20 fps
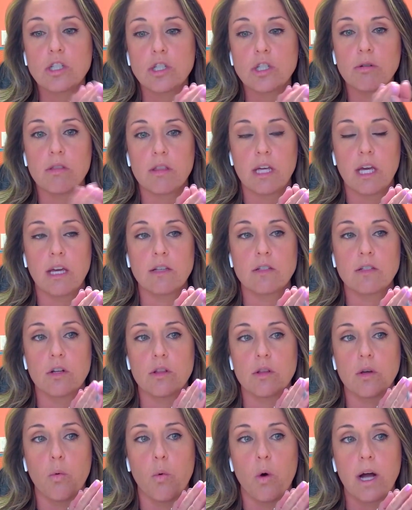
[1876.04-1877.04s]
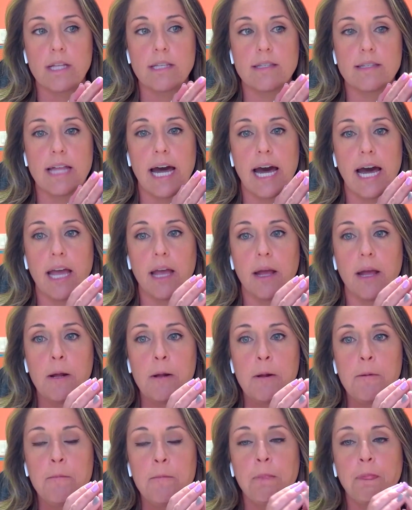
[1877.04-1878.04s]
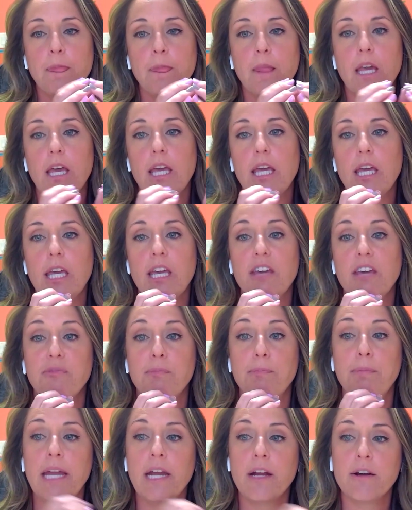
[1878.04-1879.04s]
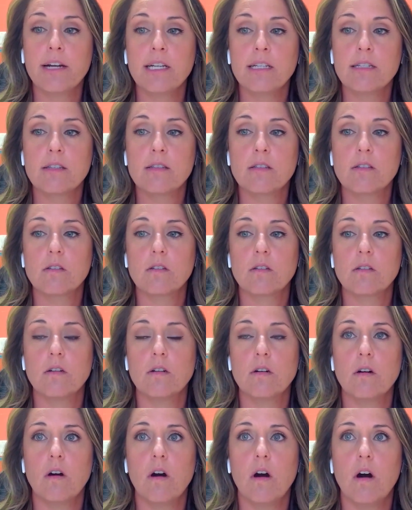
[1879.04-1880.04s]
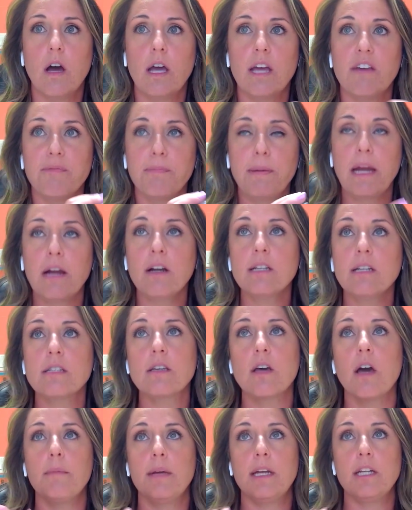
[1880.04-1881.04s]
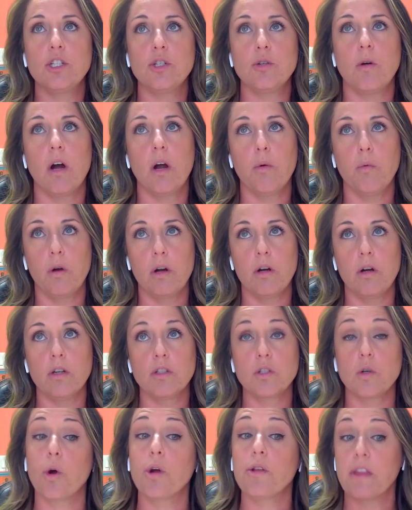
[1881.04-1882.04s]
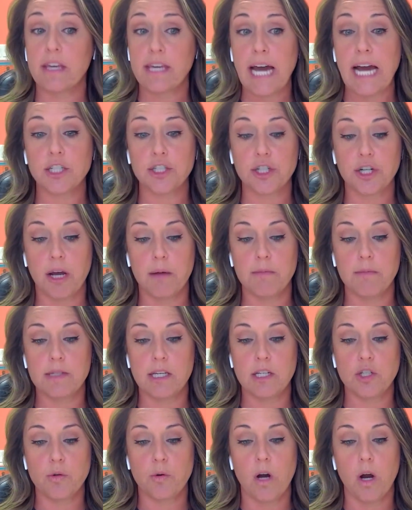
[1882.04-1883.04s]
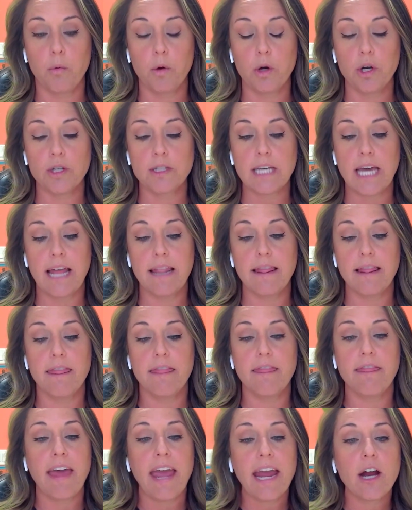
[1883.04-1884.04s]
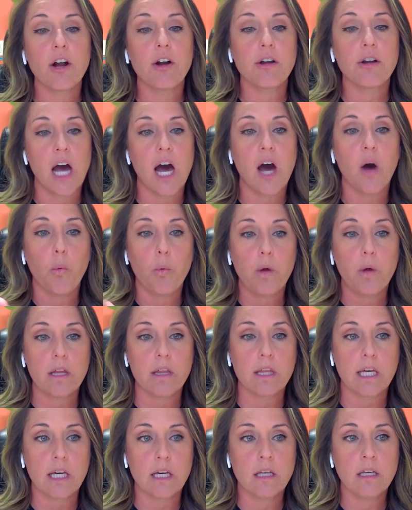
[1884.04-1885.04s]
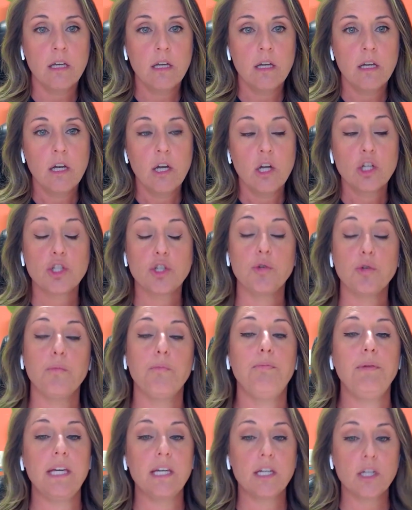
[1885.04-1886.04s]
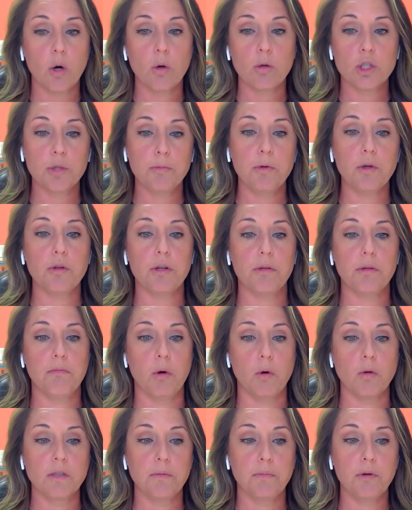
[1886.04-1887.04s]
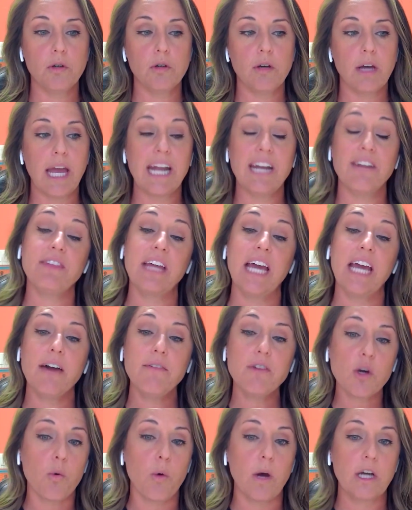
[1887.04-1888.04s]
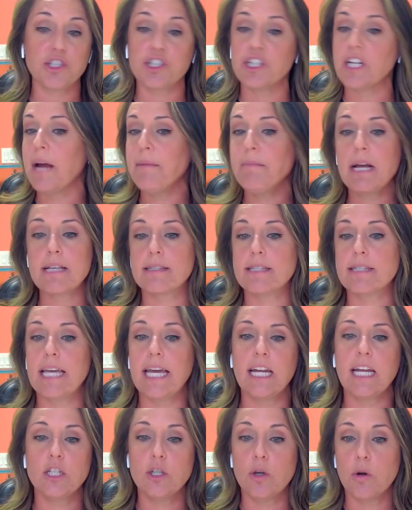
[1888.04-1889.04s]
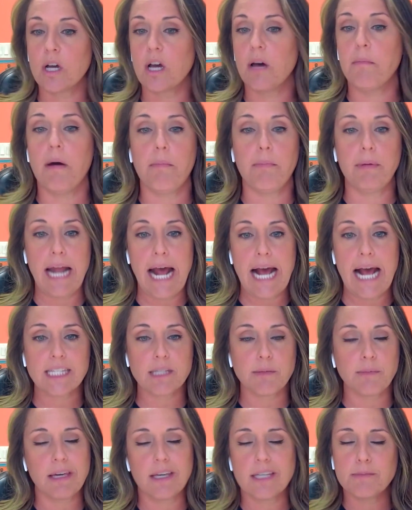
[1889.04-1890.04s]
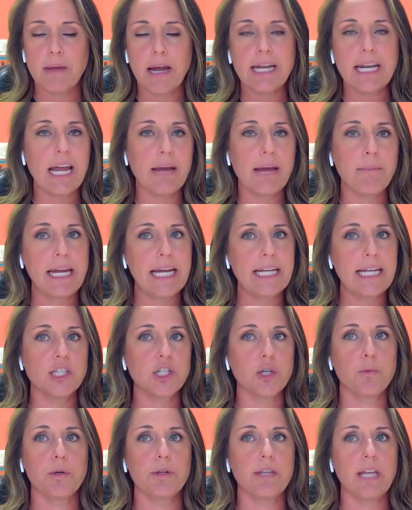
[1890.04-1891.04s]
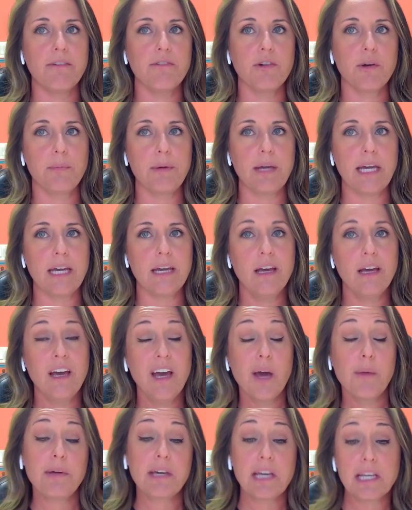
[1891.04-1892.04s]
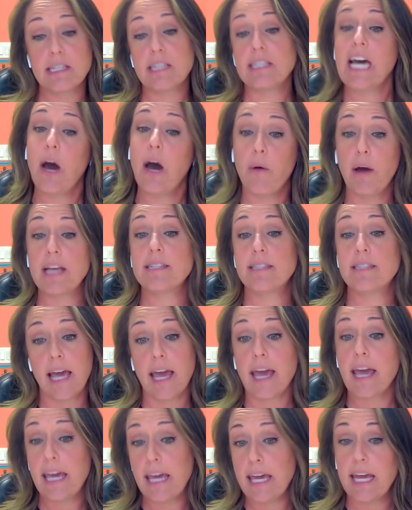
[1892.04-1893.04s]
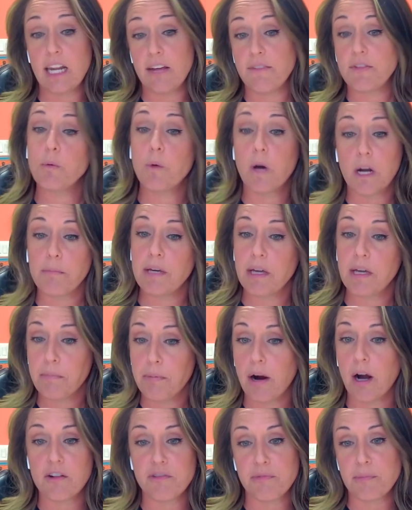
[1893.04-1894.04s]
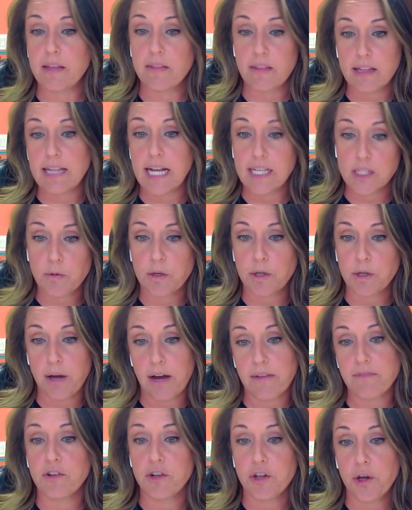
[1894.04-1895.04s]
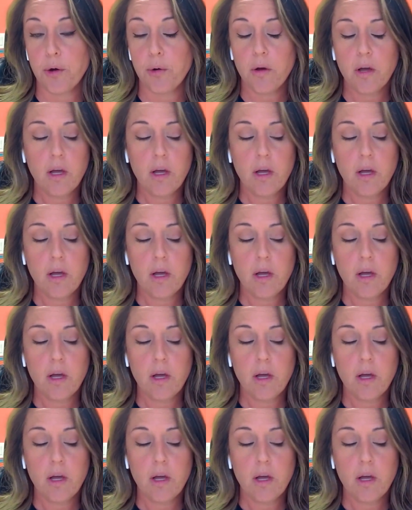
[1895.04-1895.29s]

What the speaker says: 2 things are the ones that if parents come into our world, or the catcher comes into our world, and they are not willing to be coachable and moldable. And if they have a question, I'm not saying don't come up and ask me, because my answer will never be because it's how I say it. And if you want to be a part of me, then that's what you have to do.